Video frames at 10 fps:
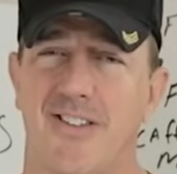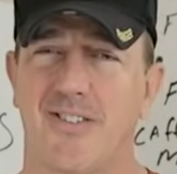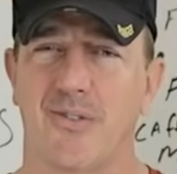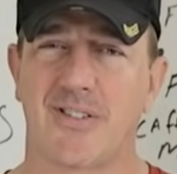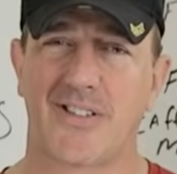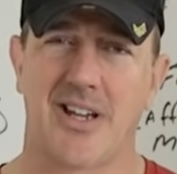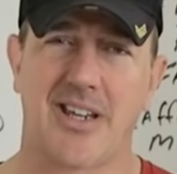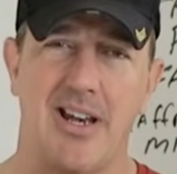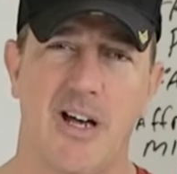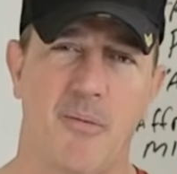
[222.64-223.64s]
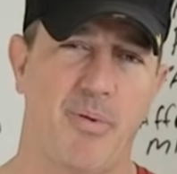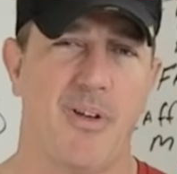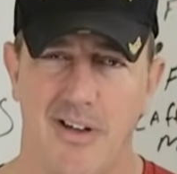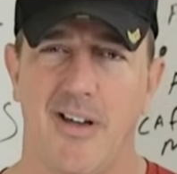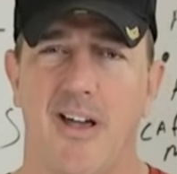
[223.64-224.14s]
So suck it up
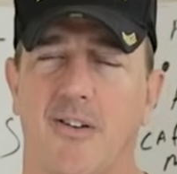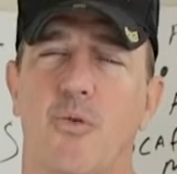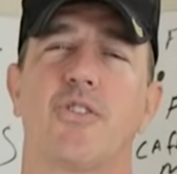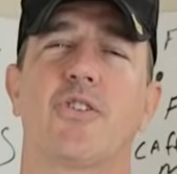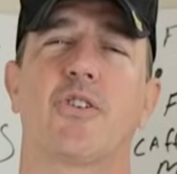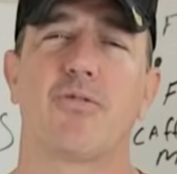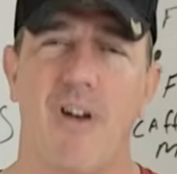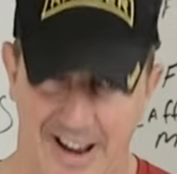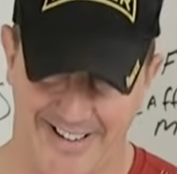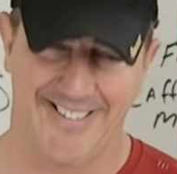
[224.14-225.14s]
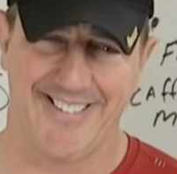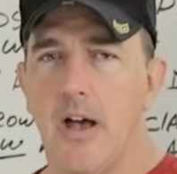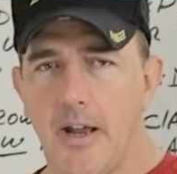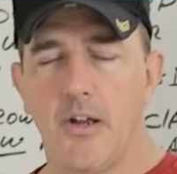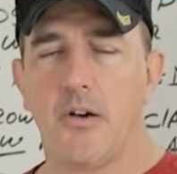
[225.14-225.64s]
and quit your crying.
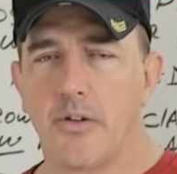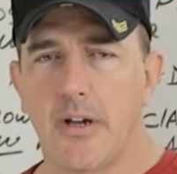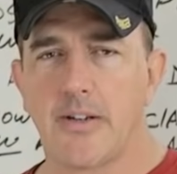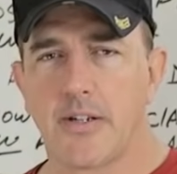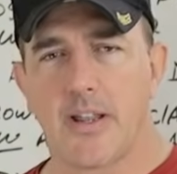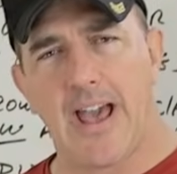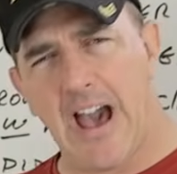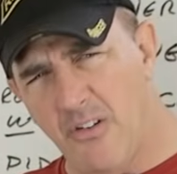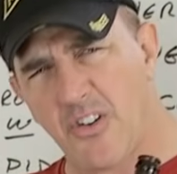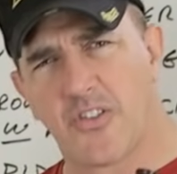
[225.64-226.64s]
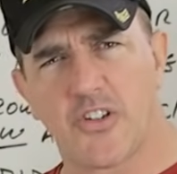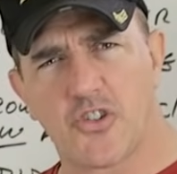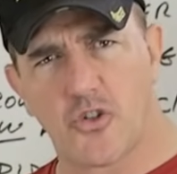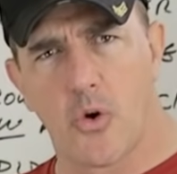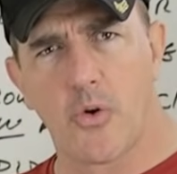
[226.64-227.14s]
I know, you guys are like, how did this
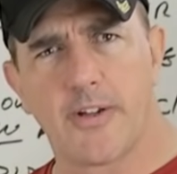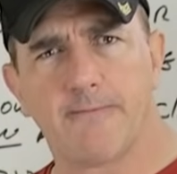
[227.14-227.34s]
story